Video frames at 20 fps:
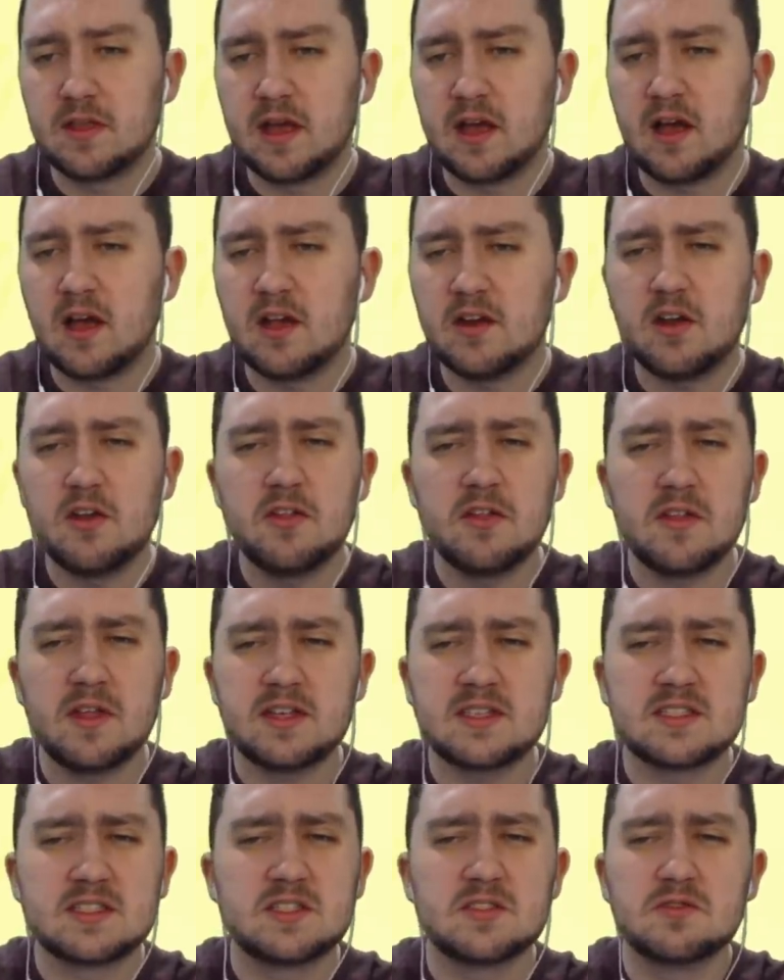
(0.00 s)
that. I know that
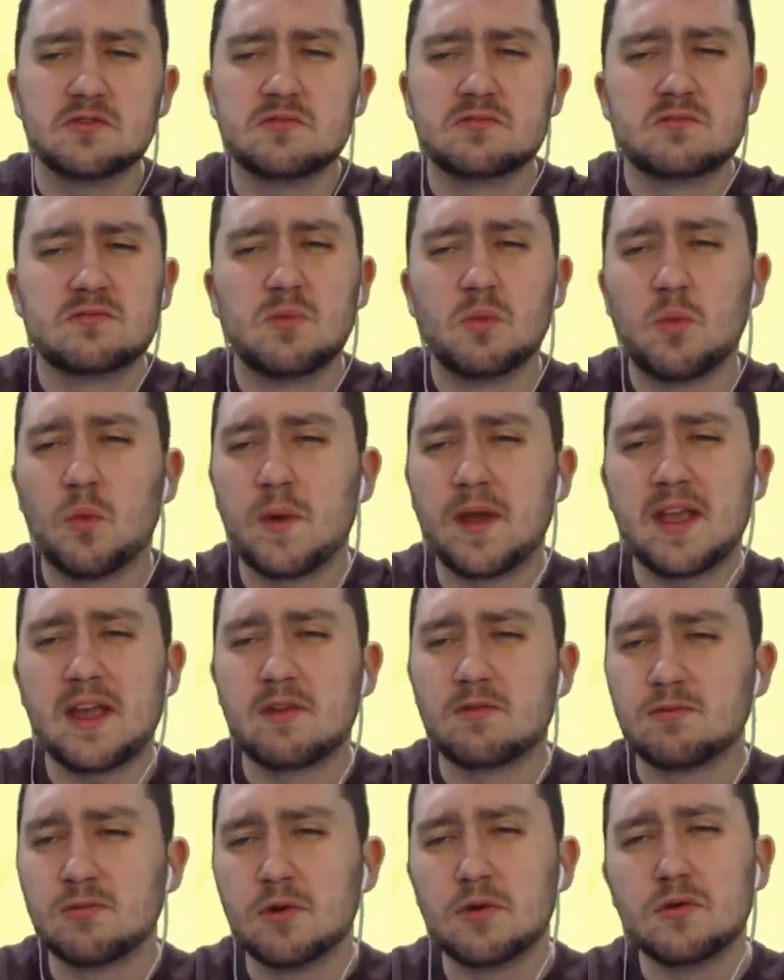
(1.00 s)
there's still
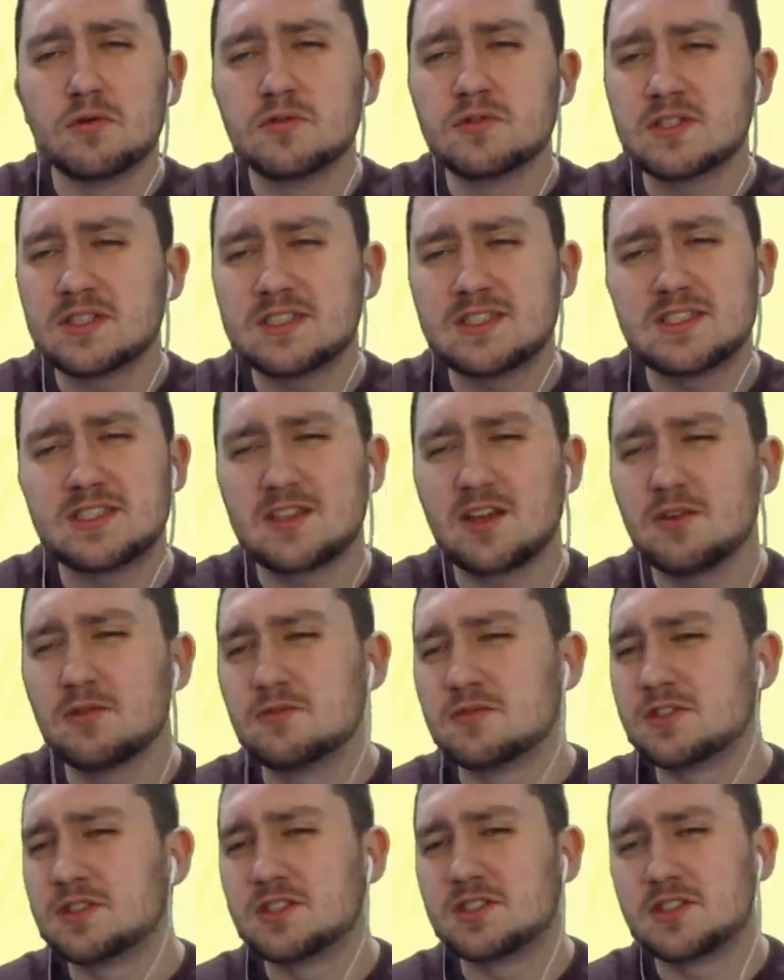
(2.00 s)
weird rules. It's
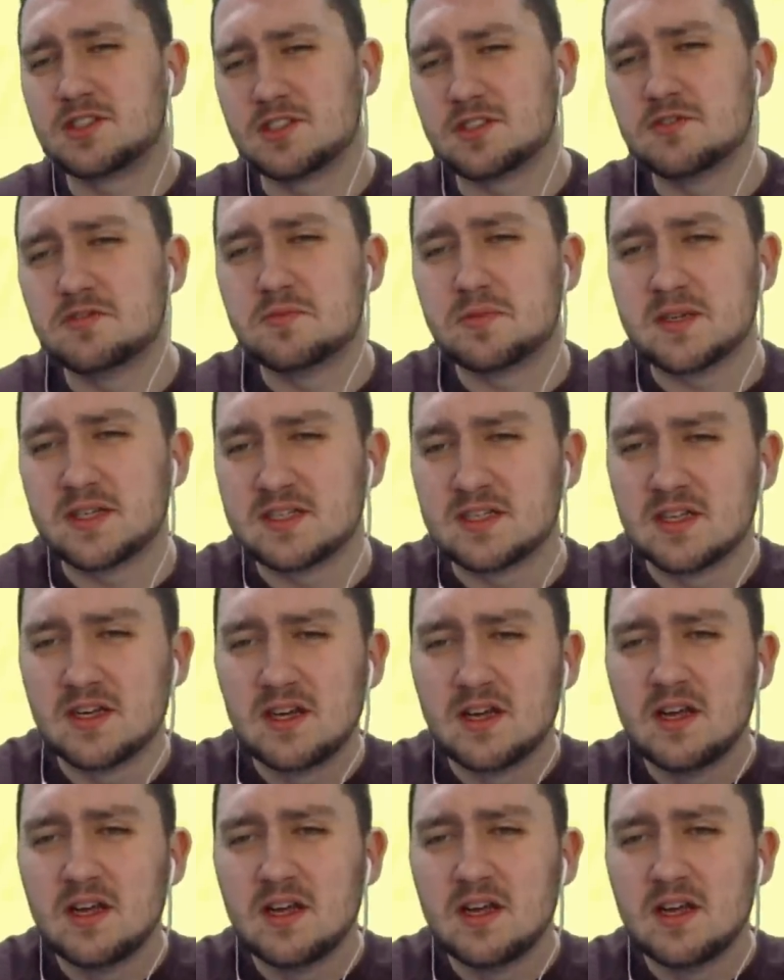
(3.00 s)
so stupid.